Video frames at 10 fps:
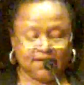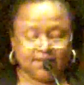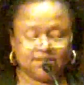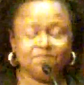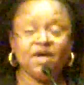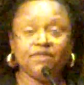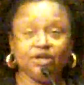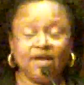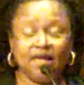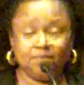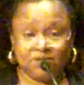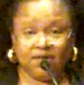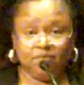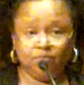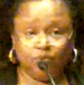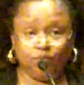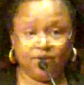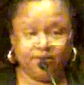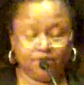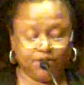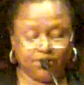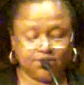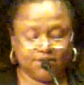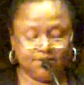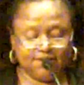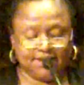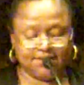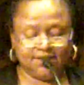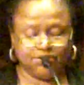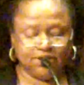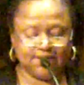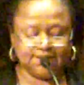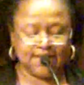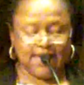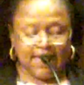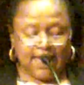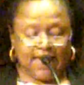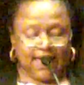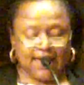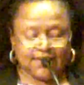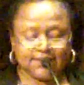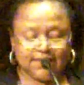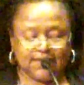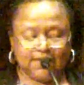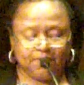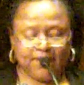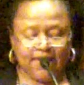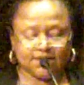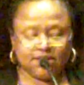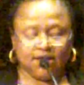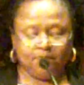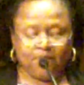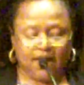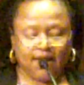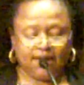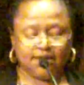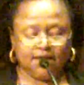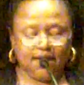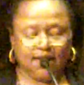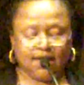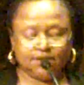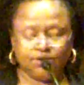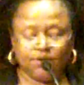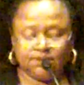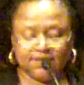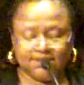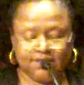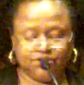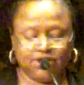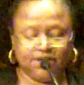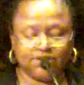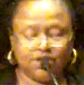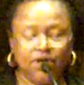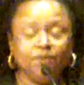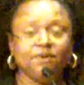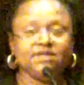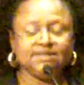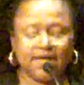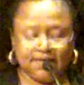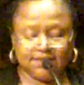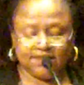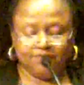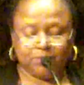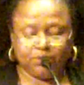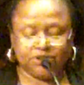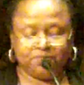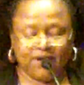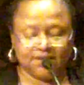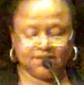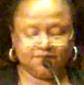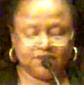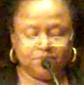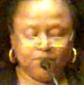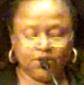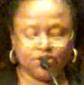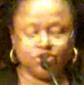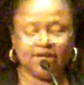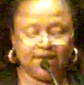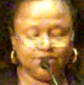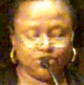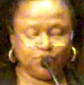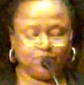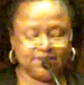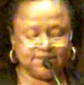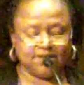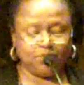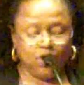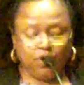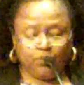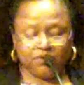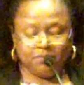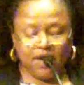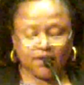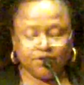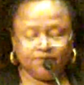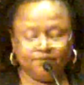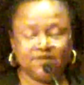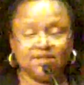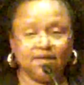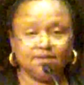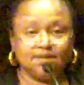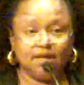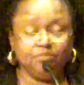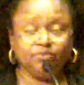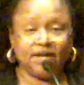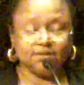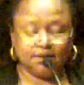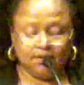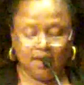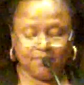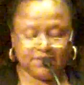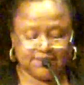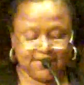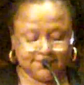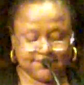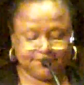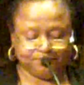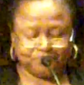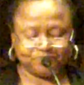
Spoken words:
His mother helped him with her Toltec teachings, and he began to combine Toltec teachings with scientific perspectives and merged ancient wisdom with modern physics and practical common sense.